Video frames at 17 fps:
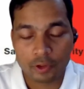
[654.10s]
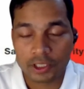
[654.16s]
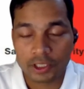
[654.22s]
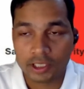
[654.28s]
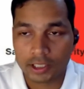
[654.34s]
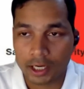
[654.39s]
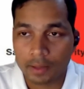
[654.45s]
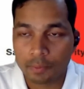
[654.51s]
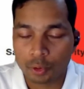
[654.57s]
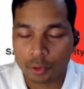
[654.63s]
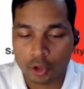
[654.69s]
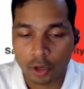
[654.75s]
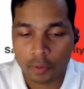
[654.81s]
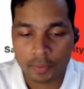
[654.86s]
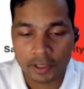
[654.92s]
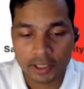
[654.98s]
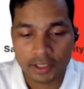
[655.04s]
for the young port
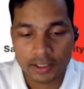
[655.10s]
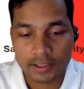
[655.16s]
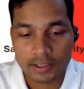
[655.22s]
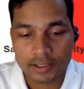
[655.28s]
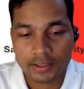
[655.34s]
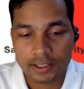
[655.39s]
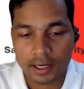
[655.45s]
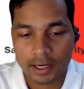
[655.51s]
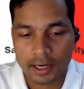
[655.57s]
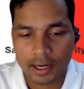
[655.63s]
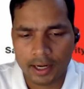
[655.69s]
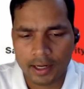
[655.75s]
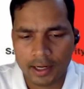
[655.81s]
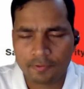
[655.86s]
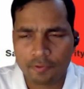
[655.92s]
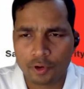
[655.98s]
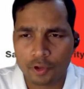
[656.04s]
operators
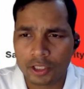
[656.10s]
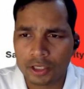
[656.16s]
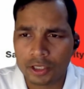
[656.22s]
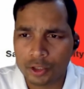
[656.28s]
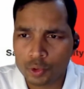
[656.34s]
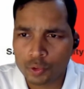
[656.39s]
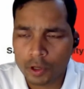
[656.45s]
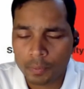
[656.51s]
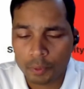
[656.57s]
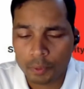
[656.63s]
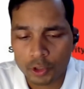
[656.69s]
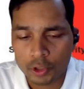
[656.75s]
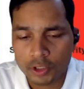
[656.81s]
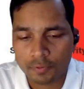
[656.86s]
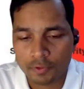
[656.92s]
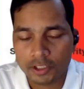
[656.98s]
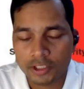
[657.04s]
and for the newer
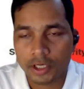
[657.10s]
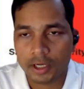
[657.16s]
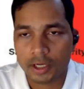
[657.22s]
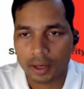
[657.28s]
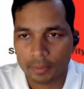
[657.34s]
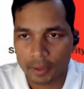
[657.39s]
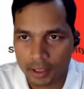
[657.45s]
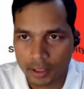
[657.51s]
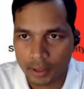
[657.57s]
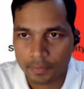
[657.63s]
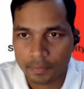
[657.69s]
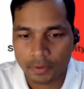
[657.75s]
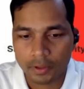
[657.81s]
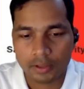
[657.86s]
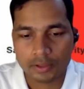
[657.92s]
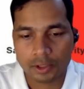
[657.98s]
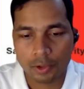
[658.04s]
ports which are coming
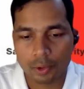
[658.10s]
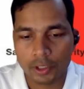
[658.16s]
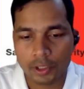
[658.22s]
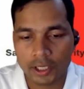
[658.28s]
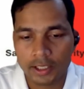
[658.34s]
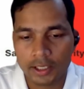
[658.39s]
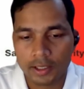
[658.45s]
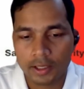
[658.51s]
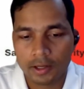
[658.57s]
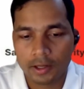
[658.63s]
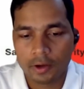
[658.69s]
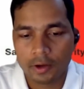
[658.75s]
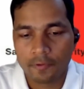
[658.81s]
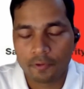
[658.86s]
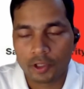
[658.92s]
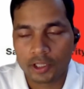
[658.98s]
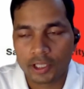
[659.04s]
up slowly
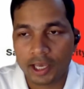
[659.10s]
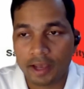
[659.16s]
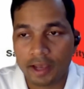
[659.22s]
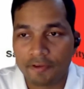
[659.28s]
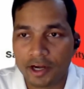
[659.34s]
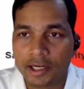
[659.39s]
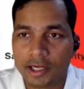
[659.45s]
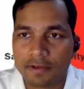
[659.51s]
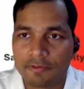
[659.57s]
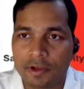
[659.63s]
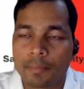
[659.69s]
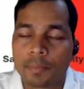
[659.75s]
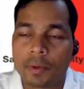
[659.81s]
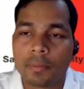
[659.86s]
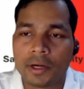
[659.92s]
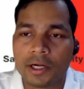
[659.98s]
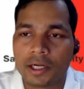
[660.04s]
for the effective
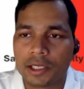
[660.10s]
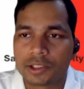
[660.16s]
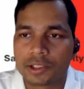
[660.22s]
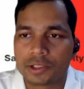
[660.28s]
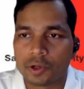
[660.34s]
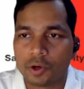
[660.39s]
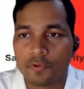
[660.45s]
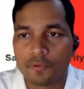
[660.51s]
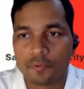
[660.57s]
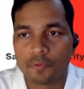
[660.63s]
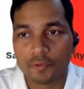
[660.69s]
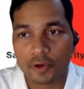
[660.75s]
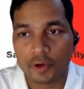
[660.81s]
implementation of